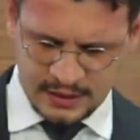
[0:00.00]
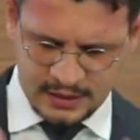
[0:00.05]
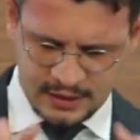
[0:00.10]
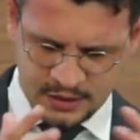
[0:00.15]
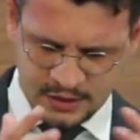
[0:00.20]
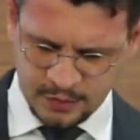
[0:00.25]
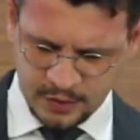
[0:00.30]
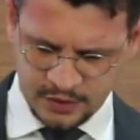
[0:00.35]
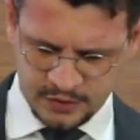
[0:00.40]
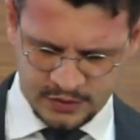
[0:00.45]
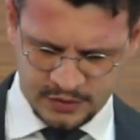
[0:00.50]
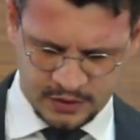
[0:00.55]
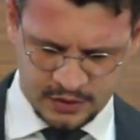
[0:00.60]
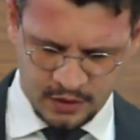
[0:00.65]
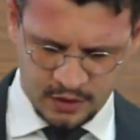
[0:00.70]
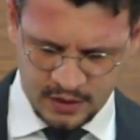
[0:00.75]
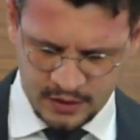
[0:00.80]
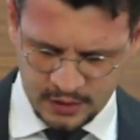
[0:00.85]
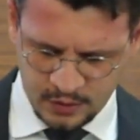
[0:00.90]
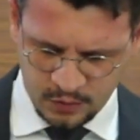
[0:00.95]
us both to
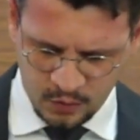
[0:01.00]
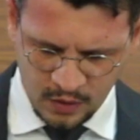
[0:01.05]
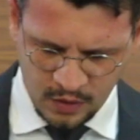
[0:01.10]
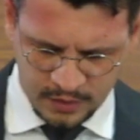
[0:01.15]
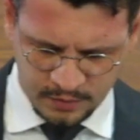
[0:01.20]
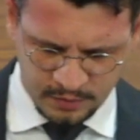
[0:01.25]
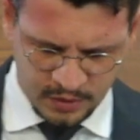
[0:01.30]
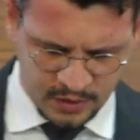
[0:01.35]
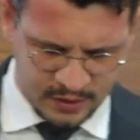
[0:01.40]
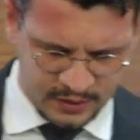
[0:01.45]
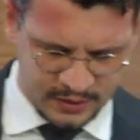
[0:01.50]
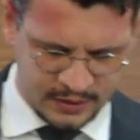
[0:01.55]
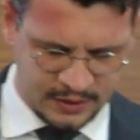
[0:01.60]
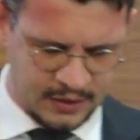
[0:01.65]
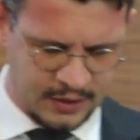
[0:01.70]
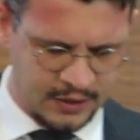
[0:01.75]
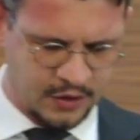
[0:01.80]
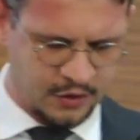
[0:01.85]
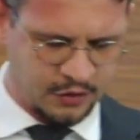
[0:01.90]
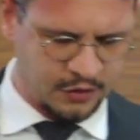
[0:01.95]
God in one body
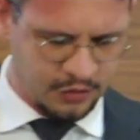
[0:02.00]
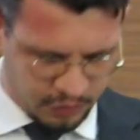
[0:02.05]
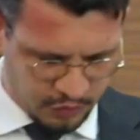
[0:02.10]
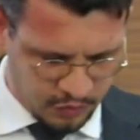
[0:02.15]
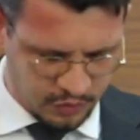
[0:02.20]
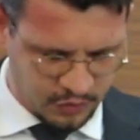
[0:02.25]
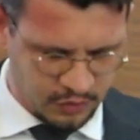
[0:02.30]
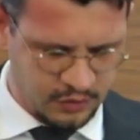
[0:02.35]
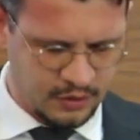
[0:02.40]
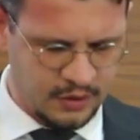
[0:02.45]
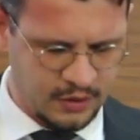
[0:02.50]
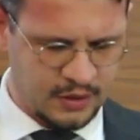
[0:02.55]
through